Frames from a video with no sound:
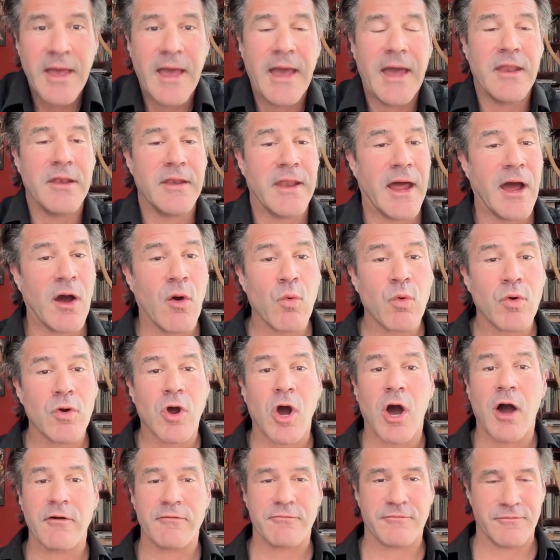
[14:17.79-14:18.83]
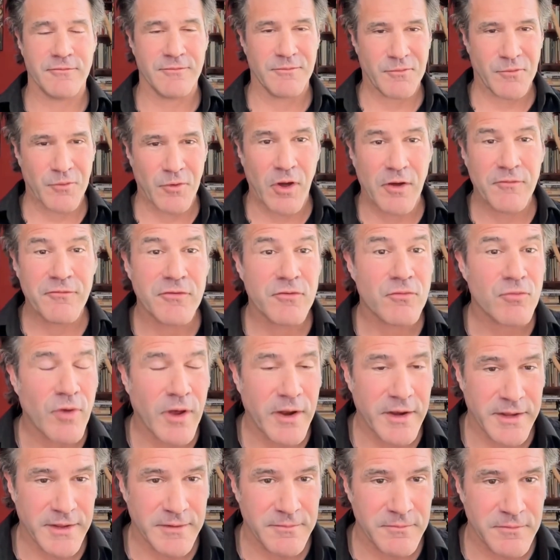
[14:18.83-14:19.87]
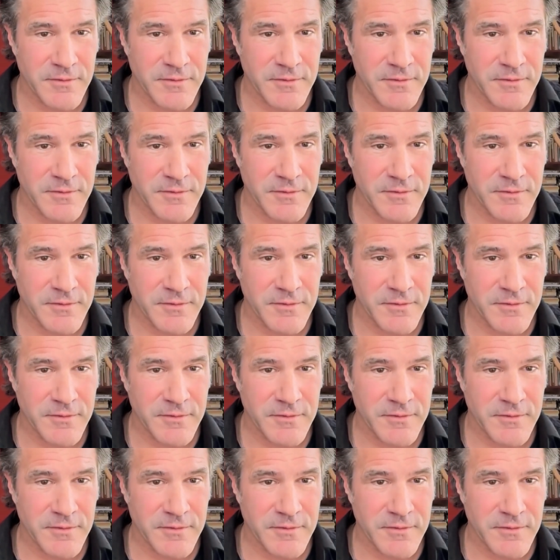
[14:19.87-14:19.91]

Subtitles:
And now we're off. We're off and running.